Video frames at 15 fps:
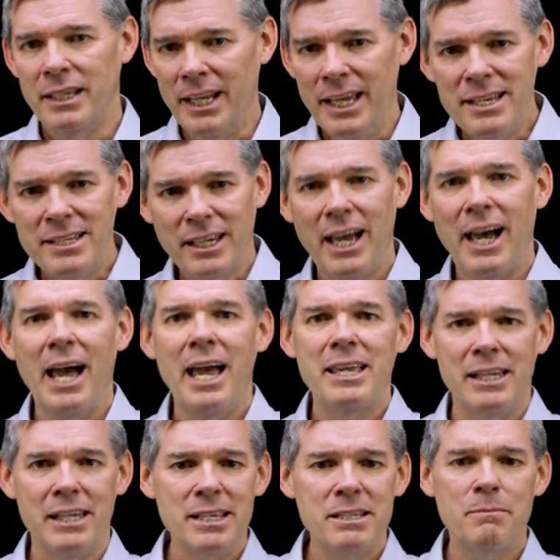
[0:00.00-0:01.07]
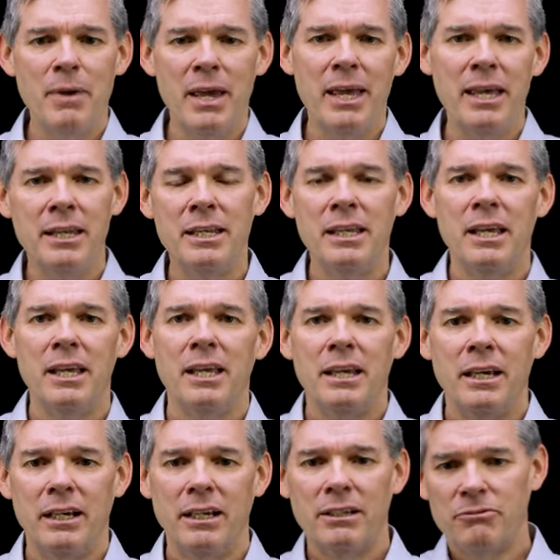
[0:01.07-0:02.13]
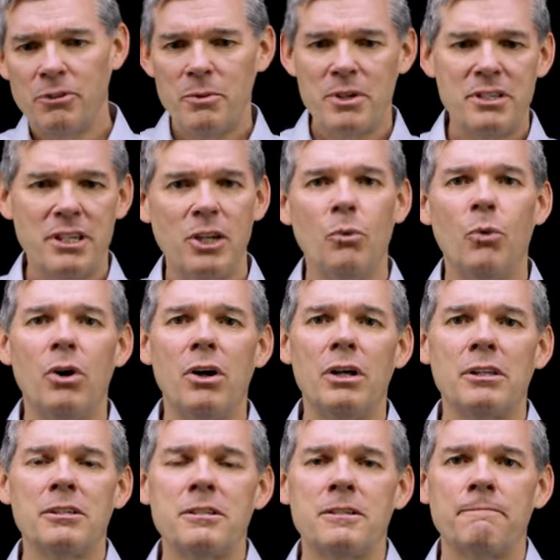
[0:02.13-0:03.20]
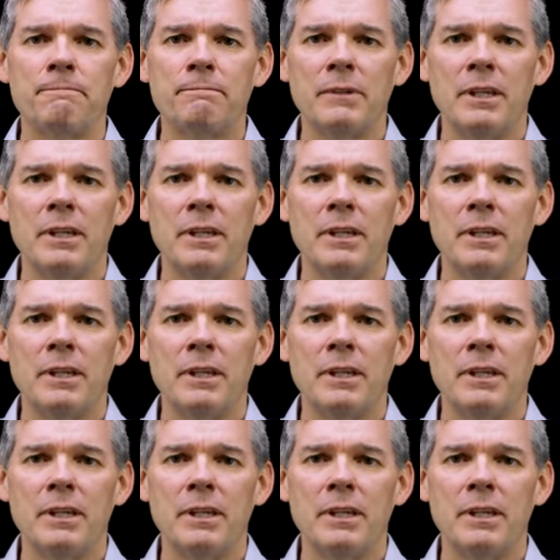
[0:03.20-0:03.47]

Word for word: and, Hezekiah and his men uh, from the city walls.